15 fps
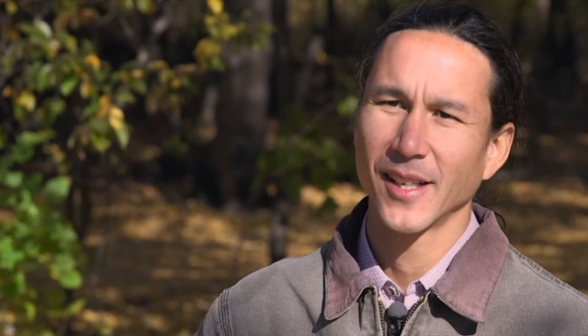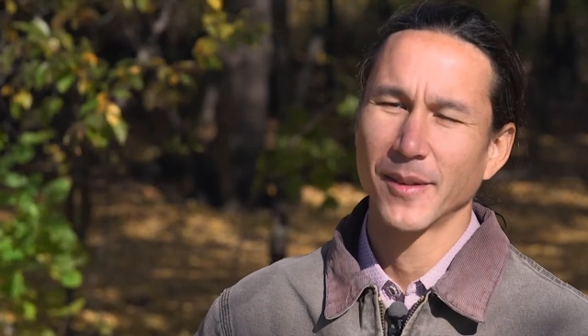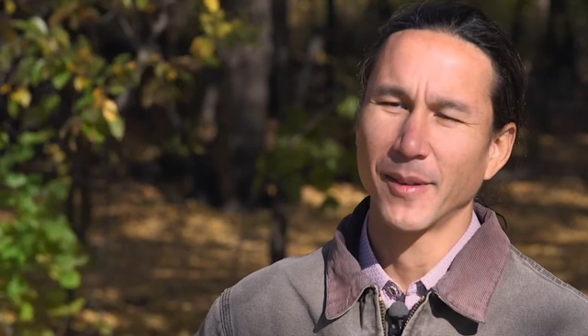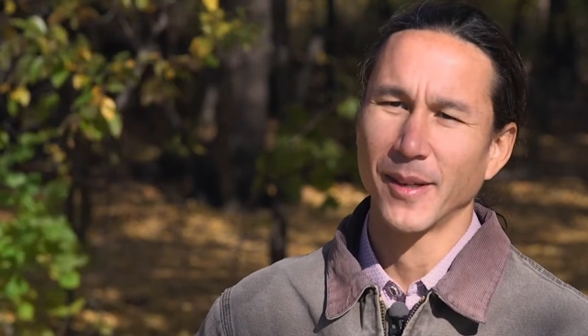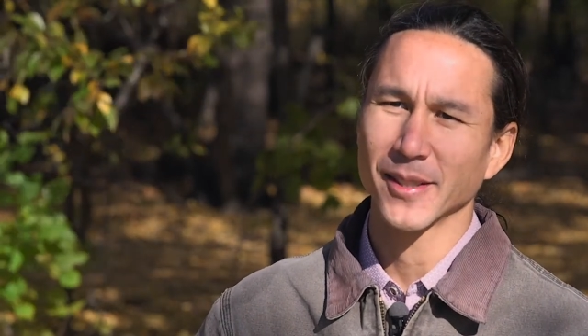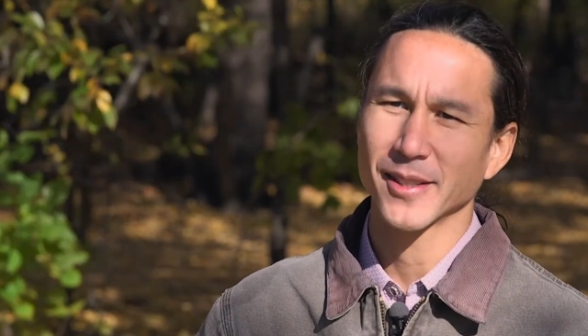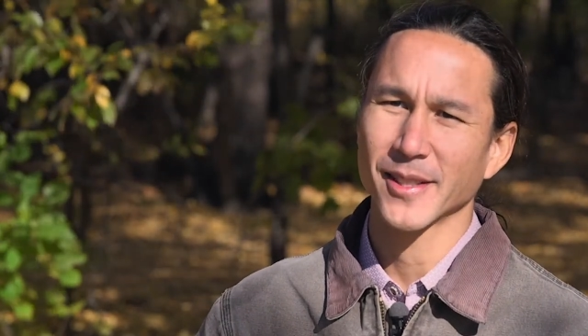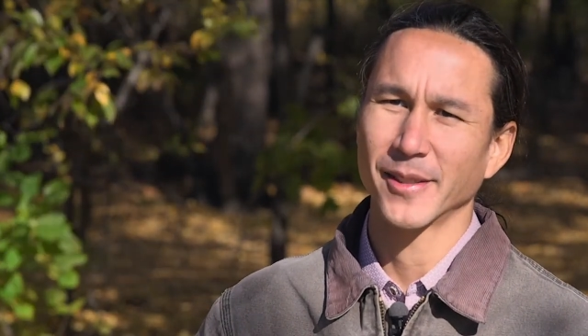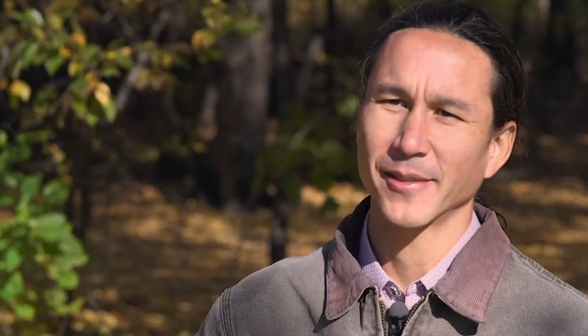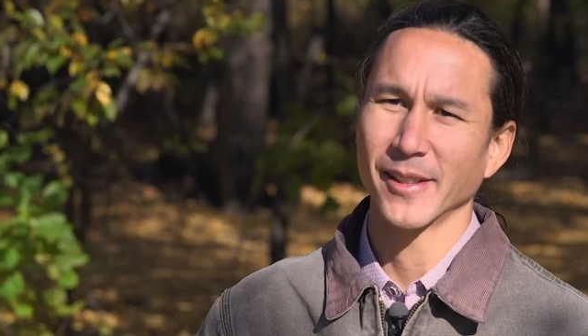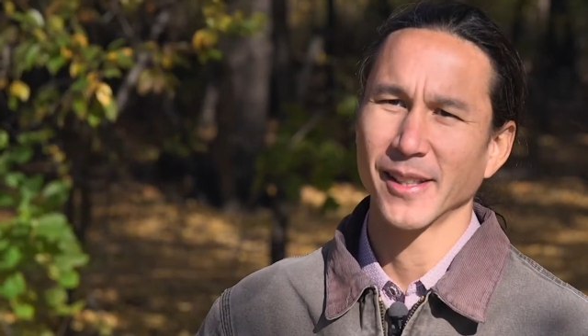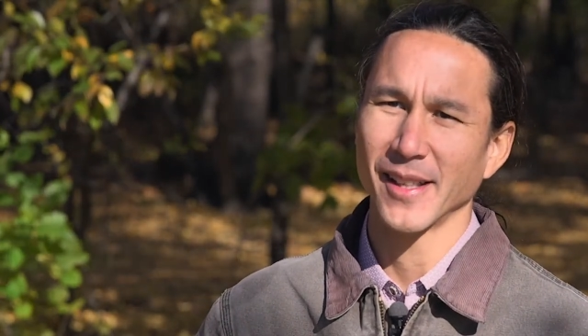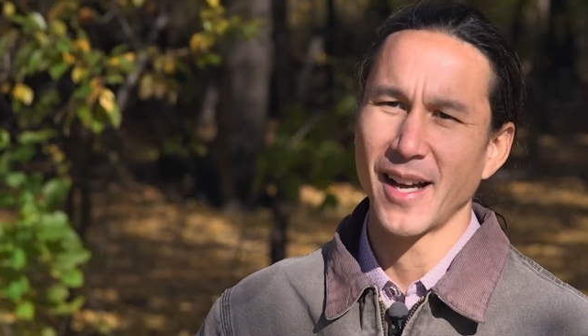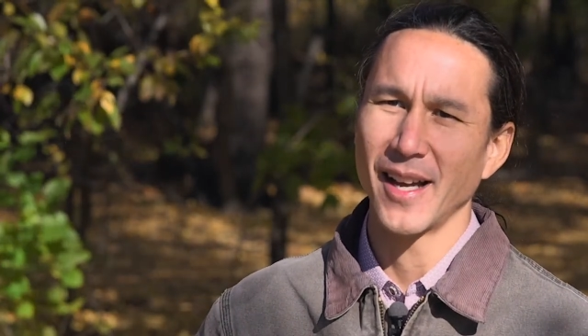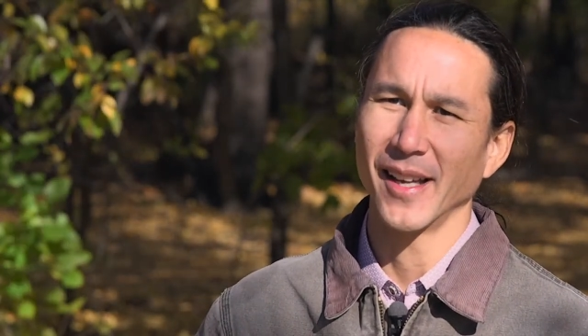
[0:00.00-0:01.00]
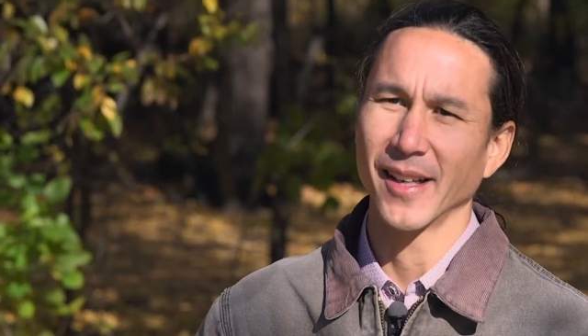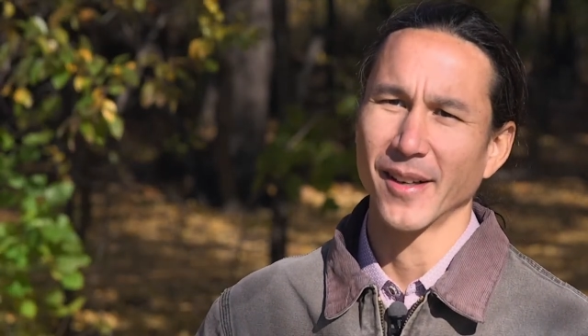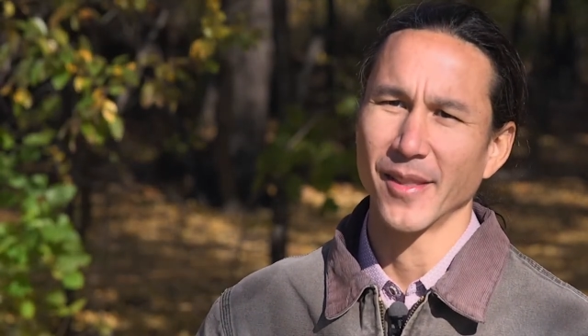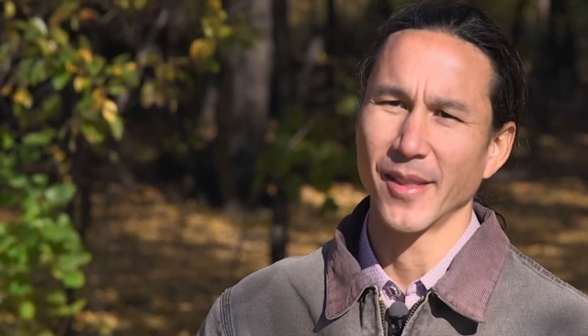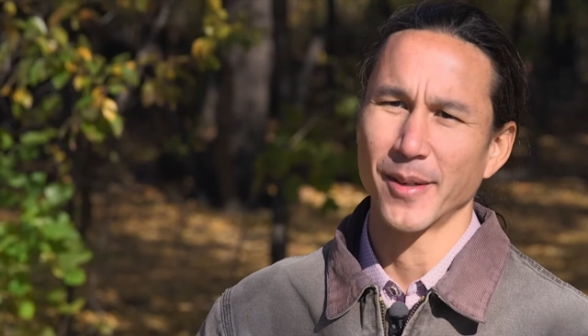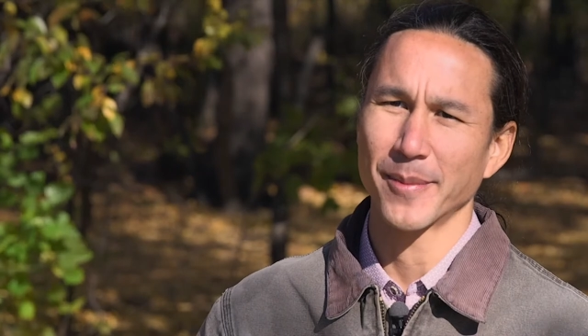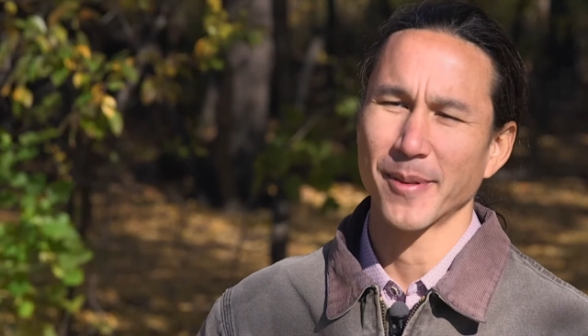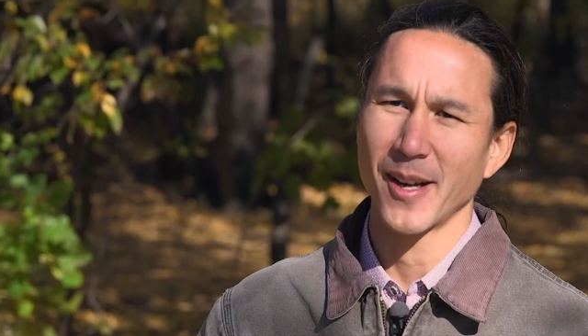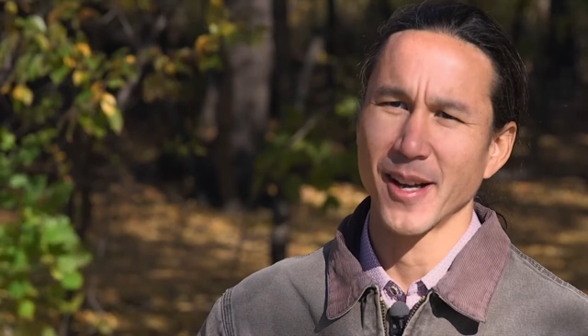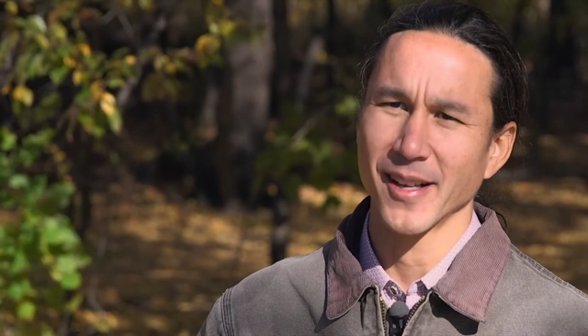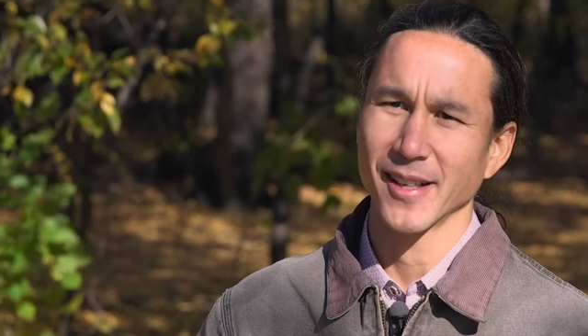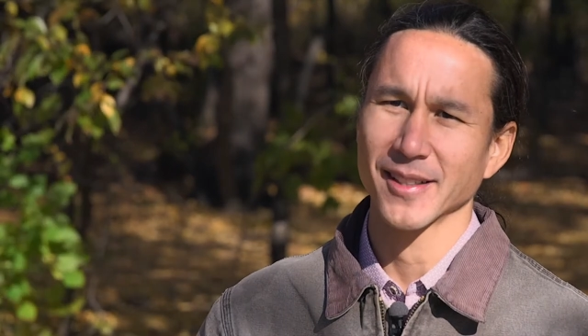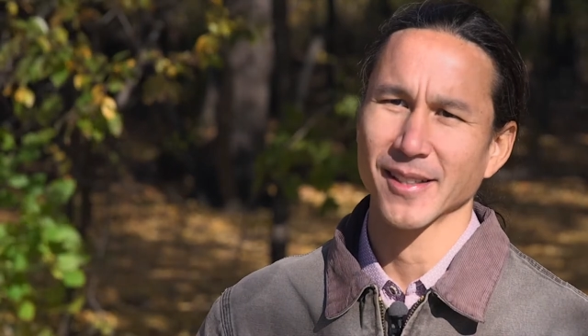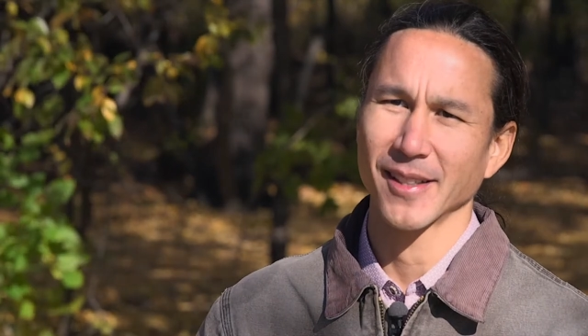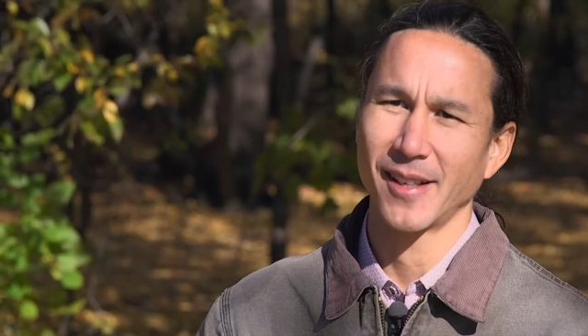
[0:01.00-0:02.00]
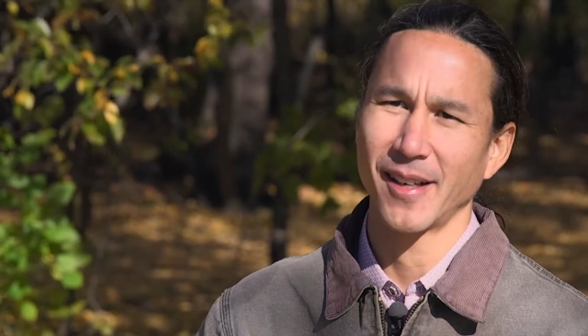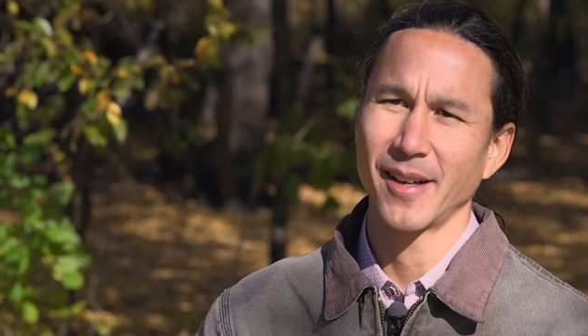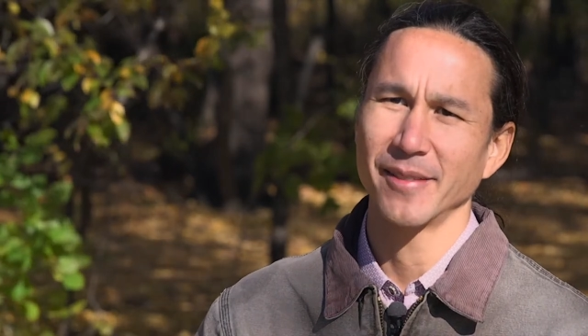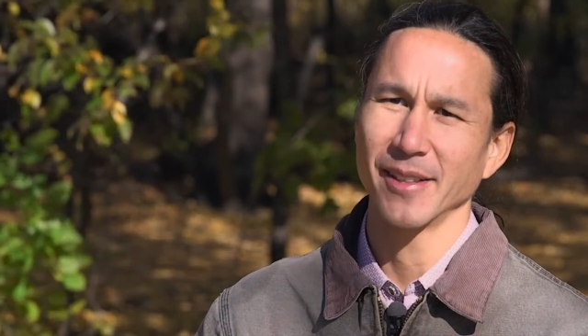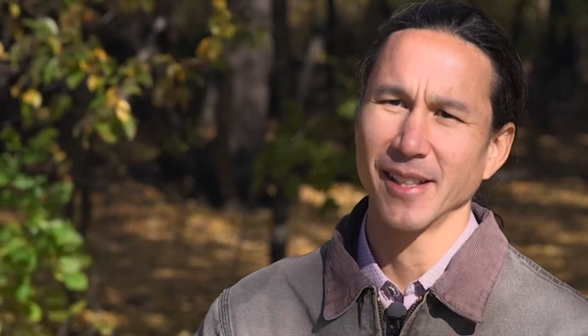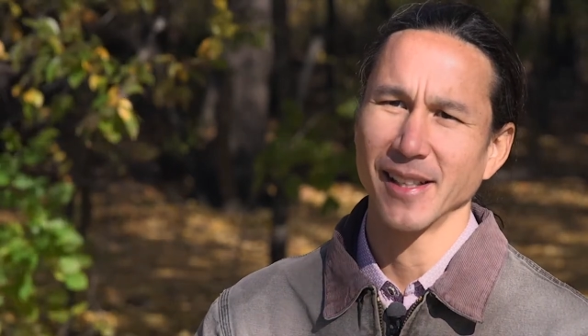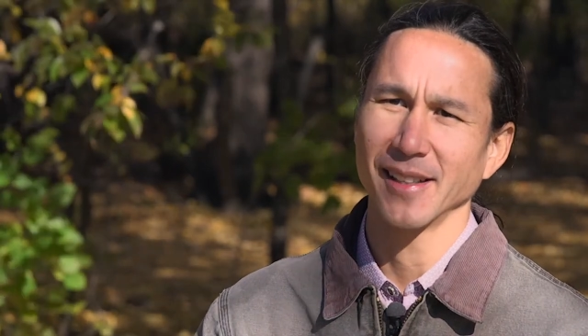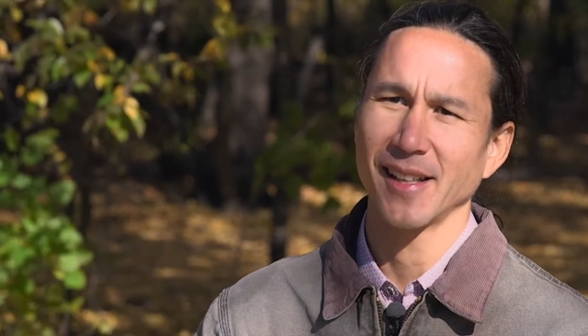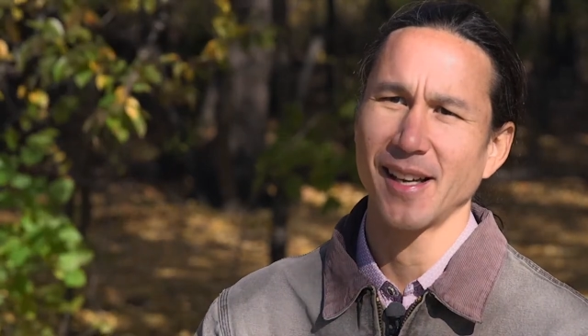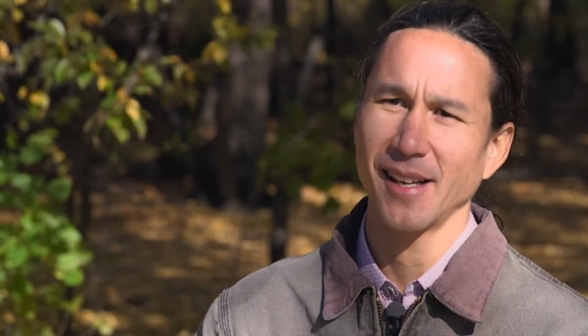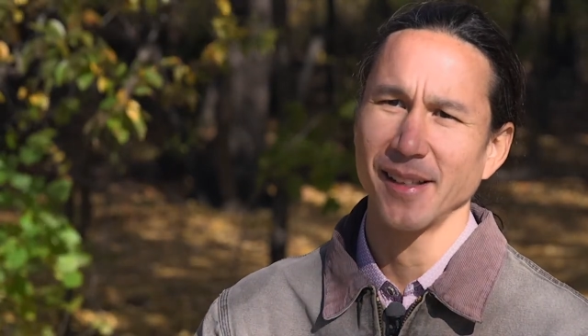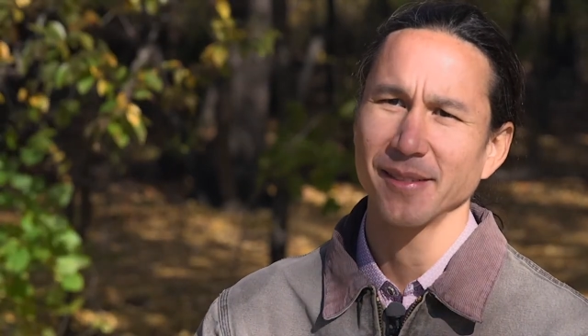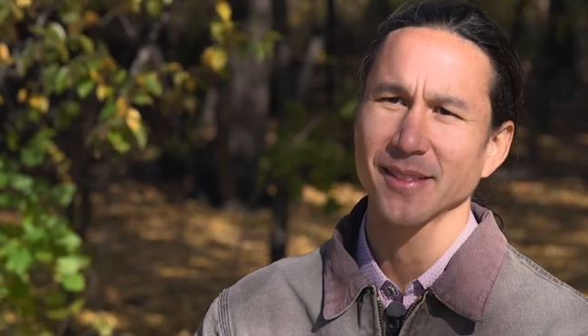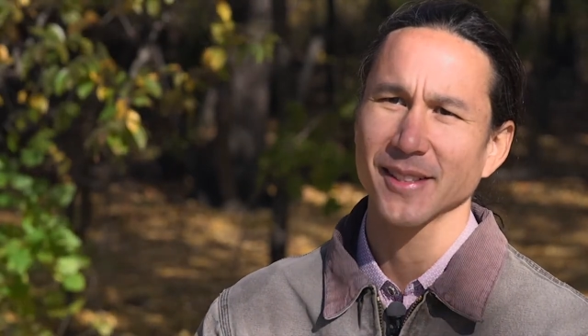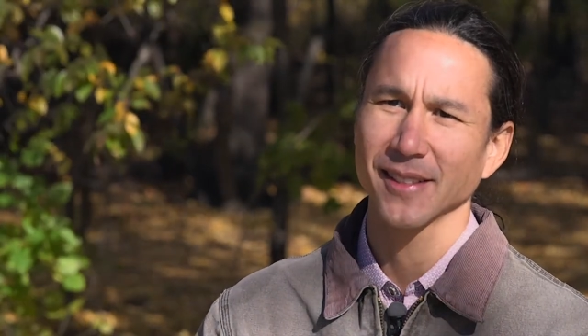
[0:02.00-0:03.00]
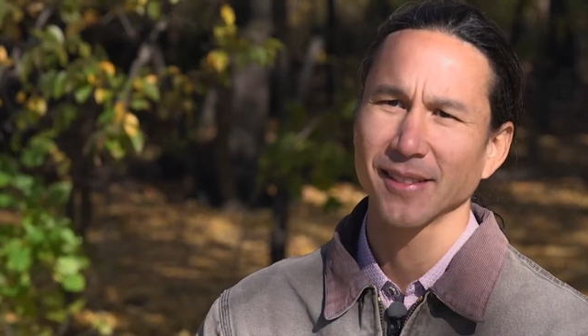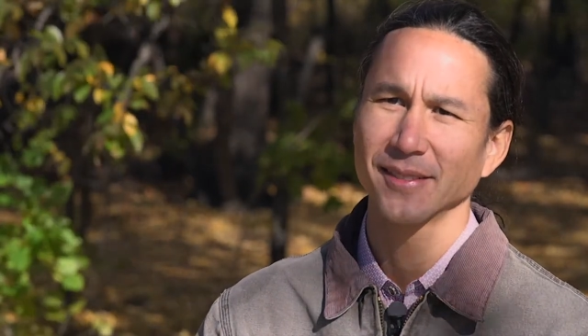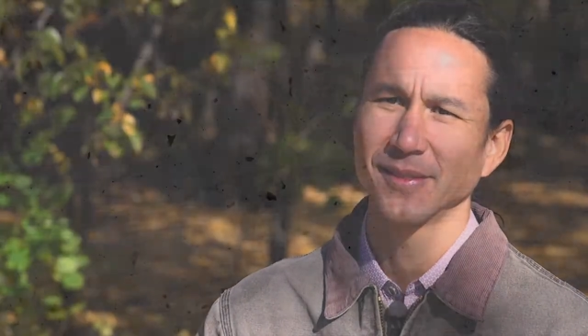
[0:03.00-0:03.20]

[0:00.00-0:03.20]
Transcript: while still relying on their products in our everyday lives.